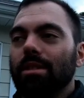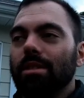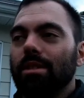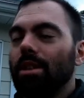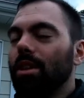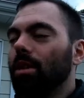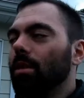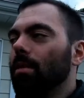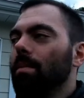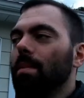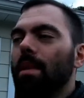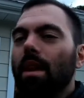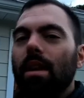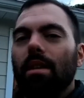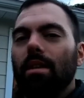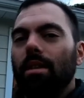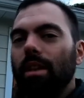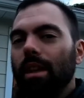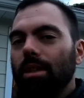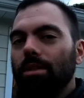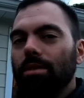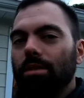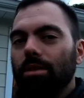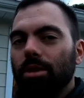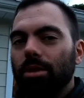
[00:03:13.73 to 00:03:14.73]
So,
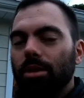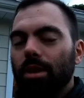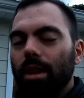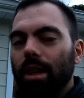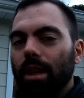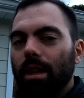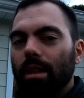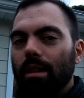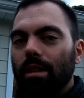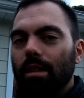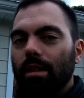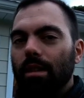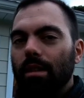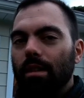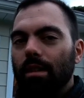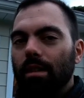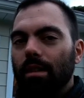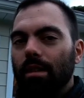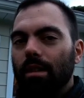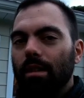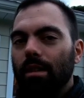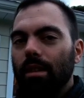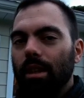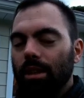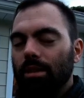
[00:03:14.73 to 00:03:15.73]
thanks for tuning in.
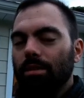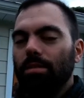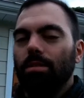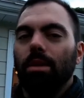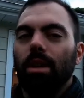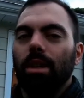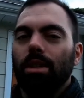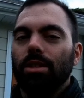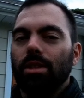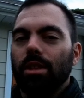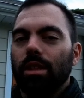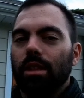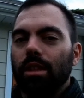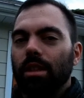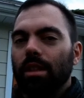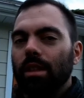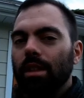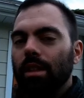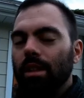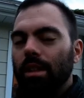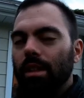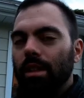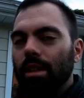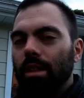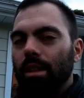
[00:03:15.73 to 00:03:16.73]
Thanks for watching
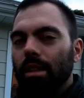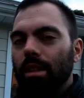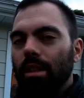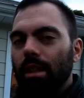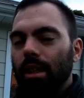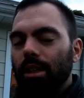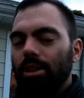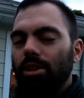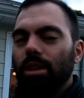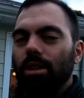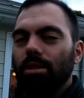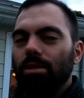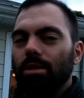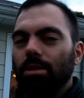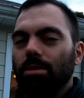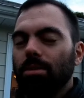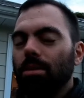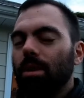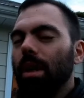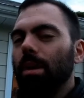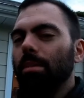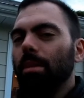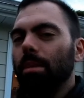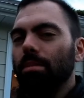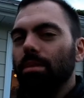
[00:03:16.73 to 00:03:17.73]
like, share, and
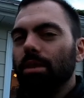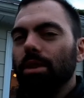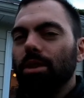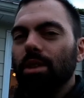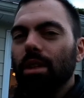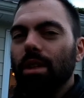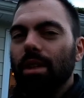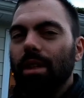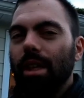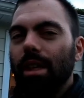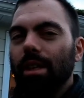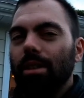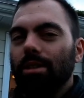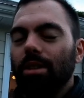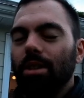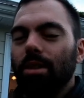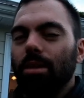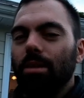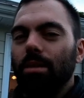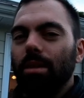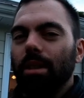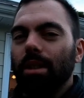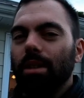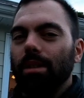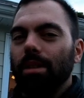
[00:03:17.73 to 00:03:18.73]
subscribe. I appreciate that as
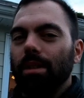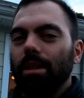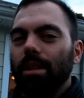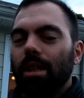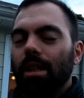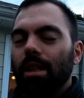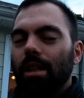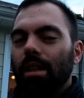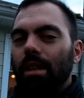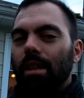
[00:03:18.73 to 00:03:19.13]
always.